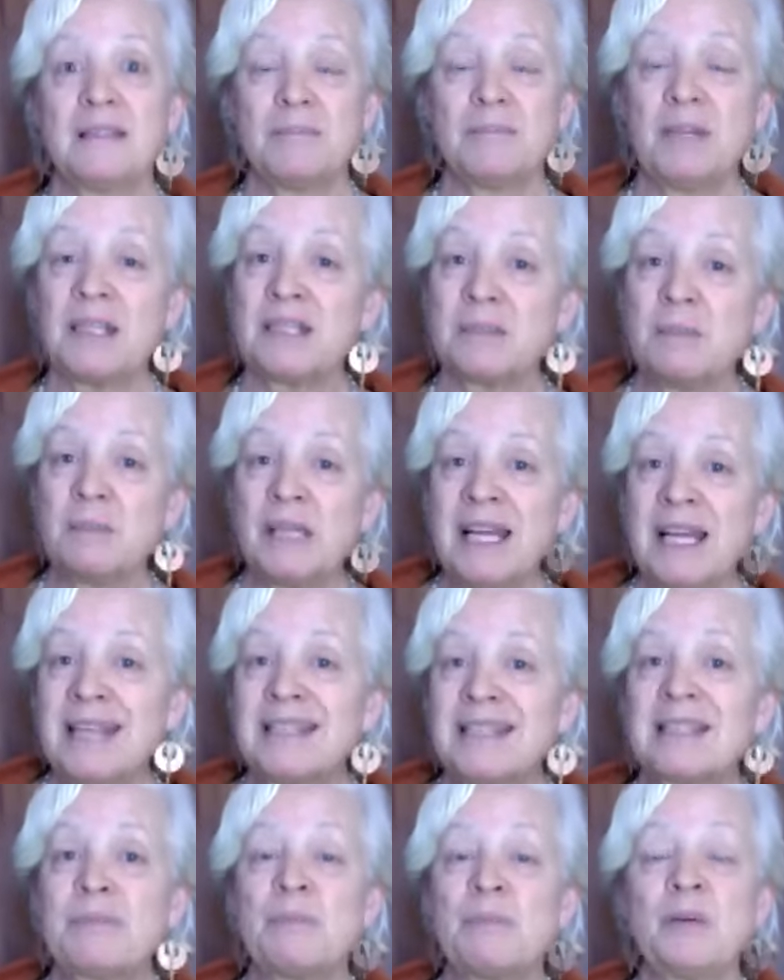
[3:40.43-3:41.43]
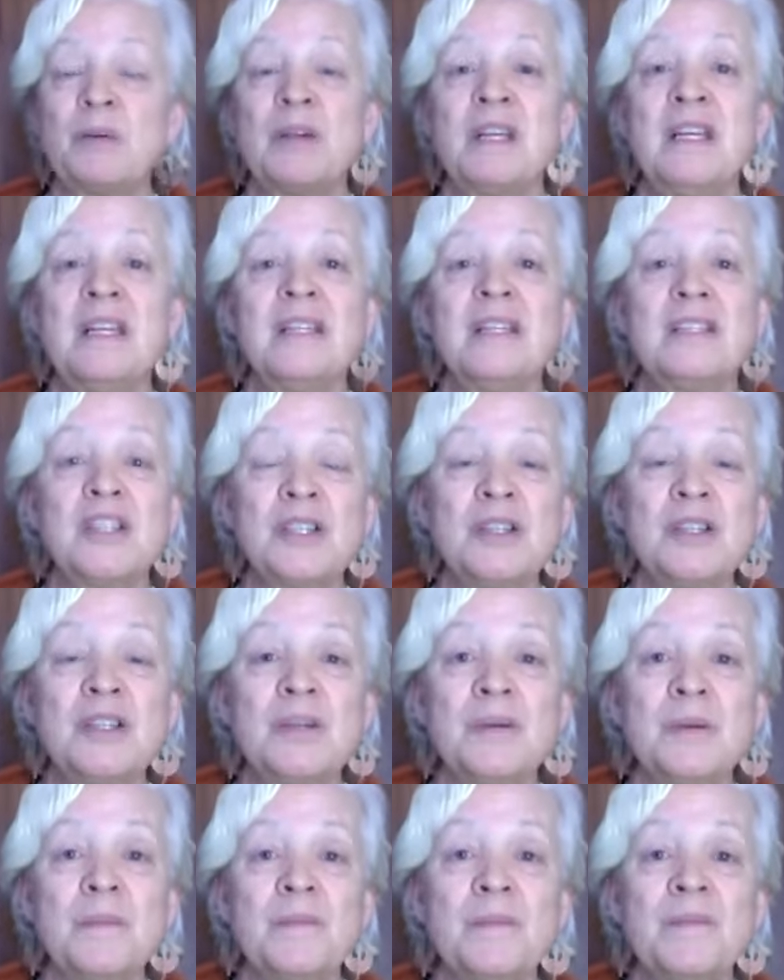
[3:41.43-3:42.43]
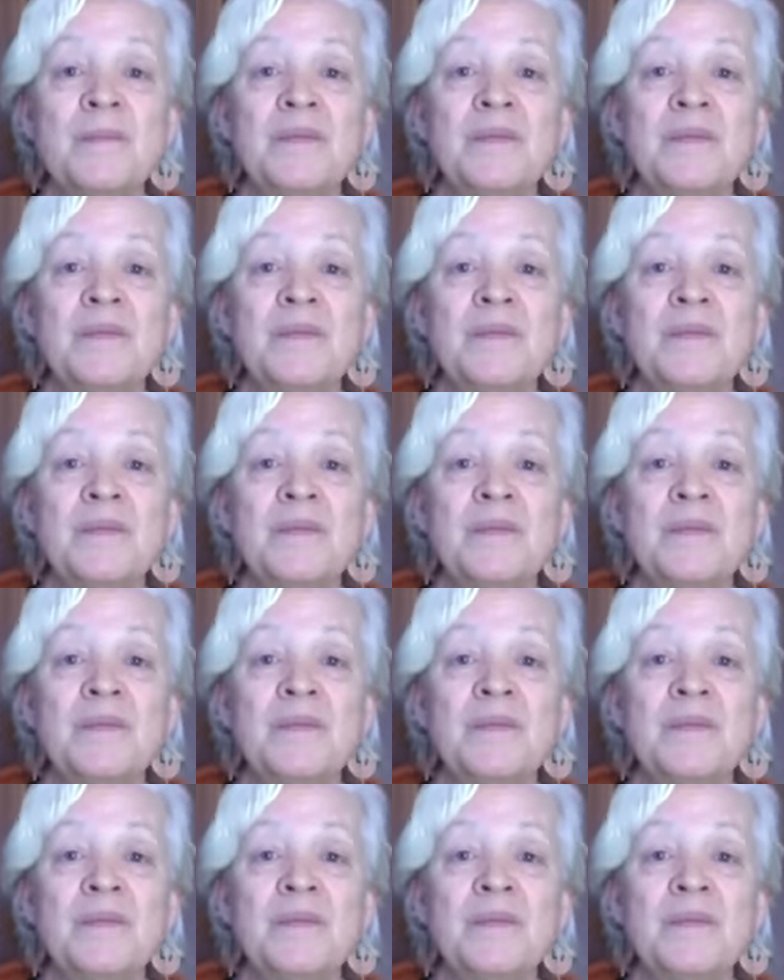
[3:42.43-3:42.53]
because plants breathe too.